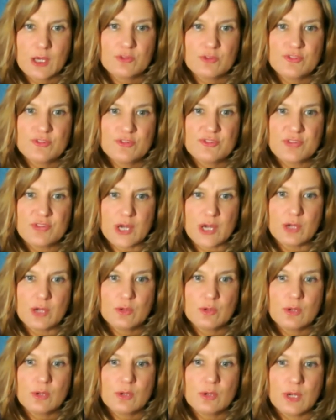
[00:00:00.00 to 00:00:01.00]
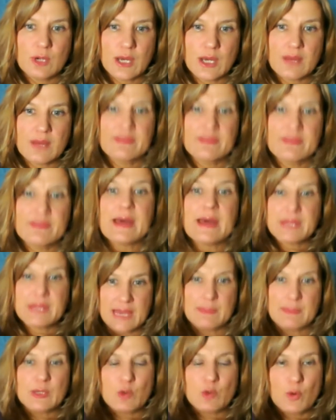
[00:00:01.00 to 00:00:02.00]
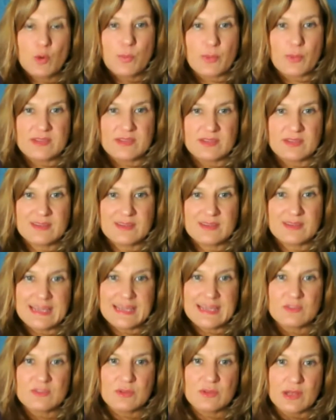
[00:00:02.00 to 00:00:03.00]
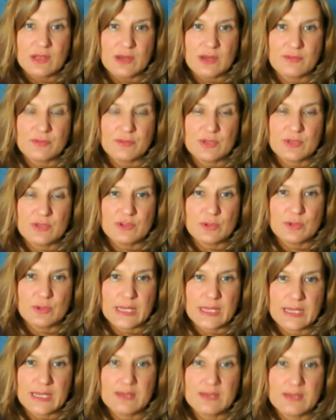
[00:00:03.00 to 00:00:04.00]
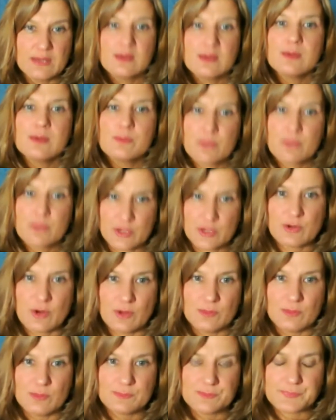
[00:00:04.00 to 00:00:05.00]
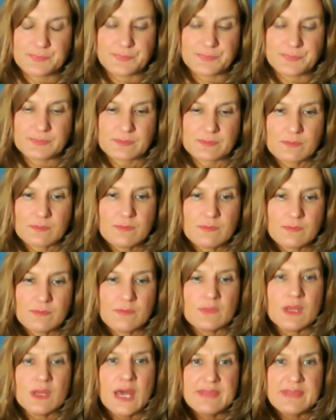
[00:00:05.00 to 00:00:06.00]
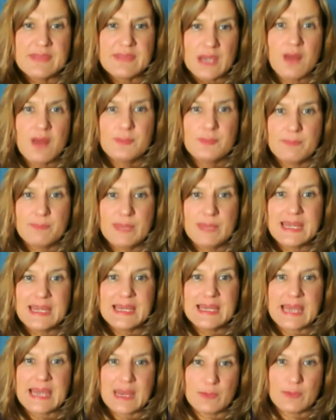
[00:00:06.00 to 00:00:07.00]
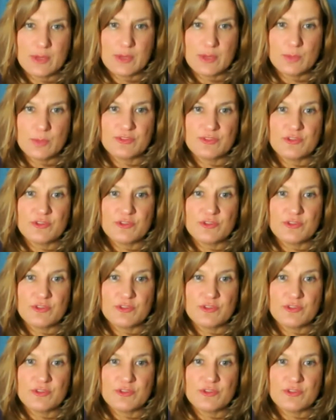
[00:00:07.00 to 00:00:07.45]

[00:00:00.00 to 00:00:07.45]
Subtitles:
So that became incorporated into the Life Retuning protocol. And the other big area was the